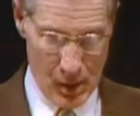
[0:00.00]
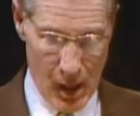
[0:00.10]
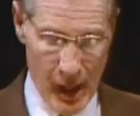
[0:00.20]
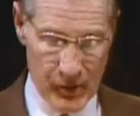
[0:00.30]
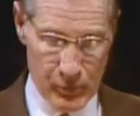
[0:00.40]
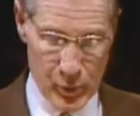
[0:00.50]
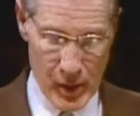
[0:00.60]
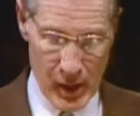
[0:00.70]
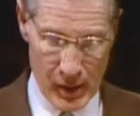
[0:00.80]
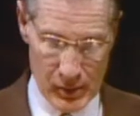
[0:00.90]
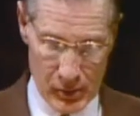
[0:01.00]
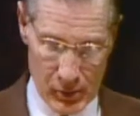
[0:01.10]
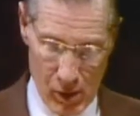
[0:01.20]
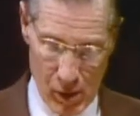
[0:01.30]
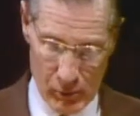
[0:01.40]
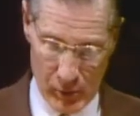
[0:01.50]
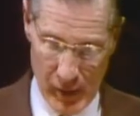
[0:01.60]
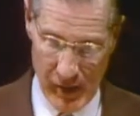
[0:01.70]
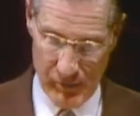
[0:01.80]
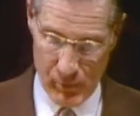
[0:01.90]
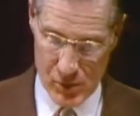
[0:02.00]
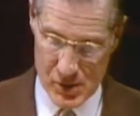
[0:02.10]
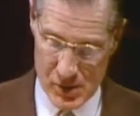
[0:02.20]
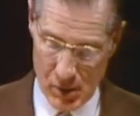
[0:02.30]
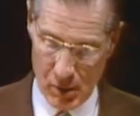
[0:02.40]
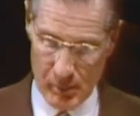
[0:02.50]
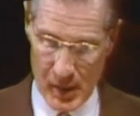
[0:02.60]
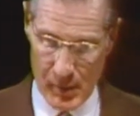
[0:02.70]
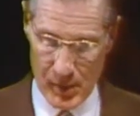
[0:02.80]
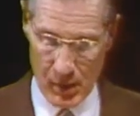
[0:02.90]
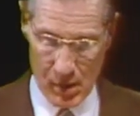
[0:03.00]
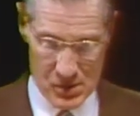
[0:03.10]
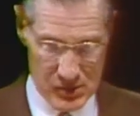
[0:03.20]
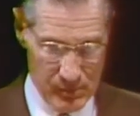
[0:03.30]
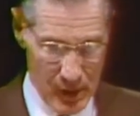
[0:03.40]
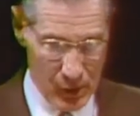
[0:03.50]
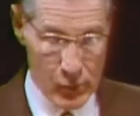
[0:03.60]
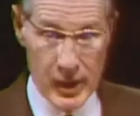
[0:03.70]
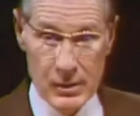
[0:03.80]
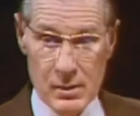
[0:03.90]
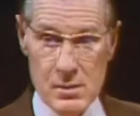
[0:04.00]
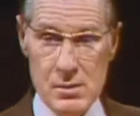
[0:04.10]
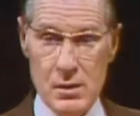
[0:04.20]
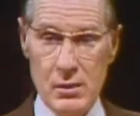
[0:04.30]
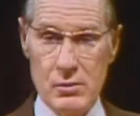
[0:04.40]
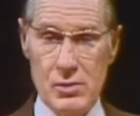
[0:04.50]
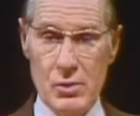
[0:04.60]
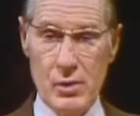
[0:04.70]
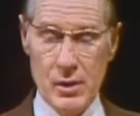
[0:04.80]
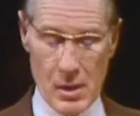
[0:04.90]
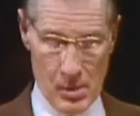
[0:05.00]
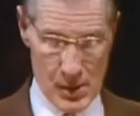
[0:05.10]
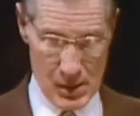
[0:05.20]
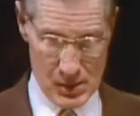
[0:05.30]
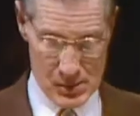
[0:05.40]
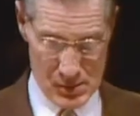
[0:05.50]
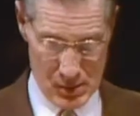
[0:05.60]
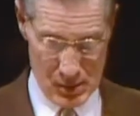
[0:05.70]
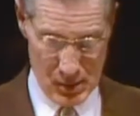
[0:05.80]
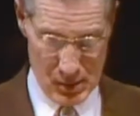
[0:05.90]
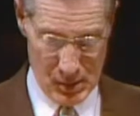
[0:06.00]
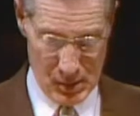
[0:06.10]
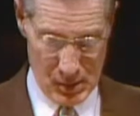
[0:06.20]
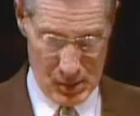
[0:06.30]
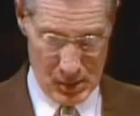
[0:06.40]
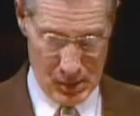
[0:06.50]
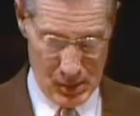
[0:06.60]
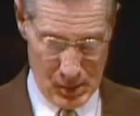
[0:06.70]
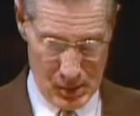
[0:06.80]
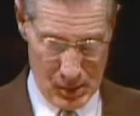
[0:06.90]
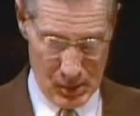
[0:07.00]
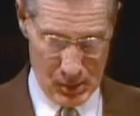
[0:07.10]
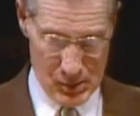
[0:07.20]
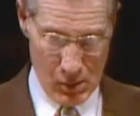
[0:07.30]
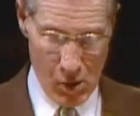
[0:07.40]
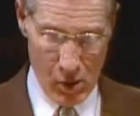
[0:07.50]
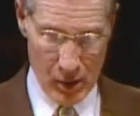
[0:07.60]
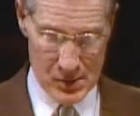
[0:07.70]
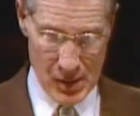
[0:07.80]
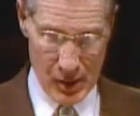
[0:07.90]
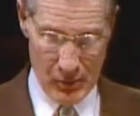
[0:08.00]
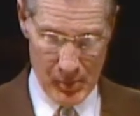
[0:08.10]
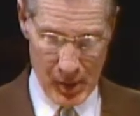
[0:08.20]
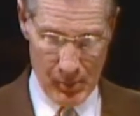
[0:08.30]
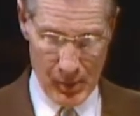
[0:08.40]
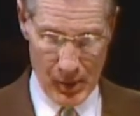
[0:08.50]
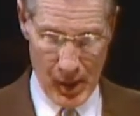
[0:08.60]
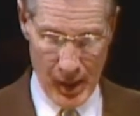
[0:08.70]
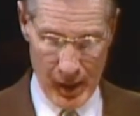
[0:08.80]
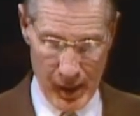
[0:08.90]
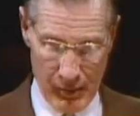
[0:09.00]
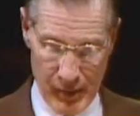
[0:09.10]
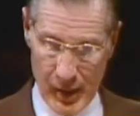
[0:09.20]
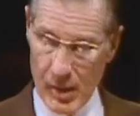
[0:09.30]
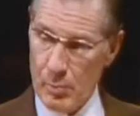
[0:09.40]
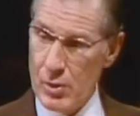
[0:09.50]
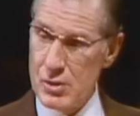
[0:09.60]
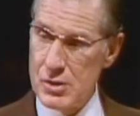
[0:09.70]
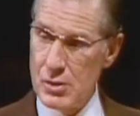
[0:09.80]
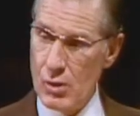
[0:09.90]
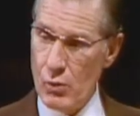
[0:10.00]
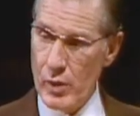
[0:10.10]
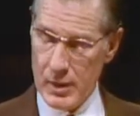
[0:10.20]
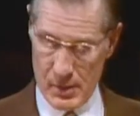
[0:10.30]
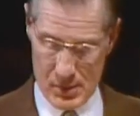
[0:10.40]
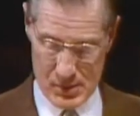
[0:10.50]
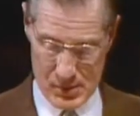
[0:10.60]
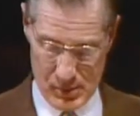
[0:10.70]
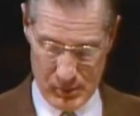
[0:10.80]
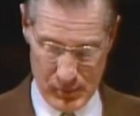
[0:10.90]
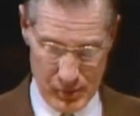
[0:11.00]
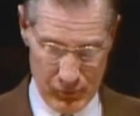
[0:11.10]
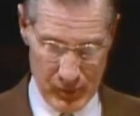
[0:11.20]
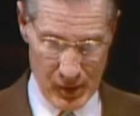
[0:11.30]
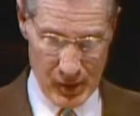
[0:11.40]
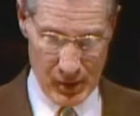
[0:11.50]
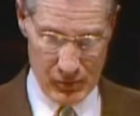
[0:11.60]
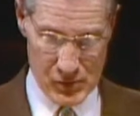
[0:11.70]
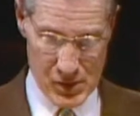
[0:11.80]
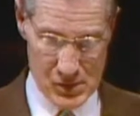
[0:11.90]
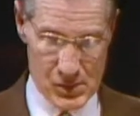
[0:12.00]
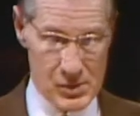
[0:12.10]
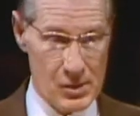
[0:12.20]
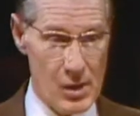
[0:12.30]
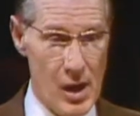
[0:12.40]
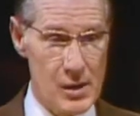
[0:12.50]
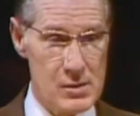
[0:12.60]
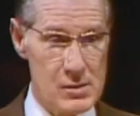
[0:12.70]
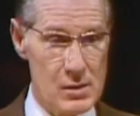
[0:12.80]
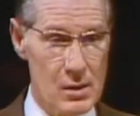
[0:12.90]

I have prayed that God would have mercy on me because of my weakness and shortcomings. And as long as I remember, I have had a personal witness of the divinity of Jesus Christ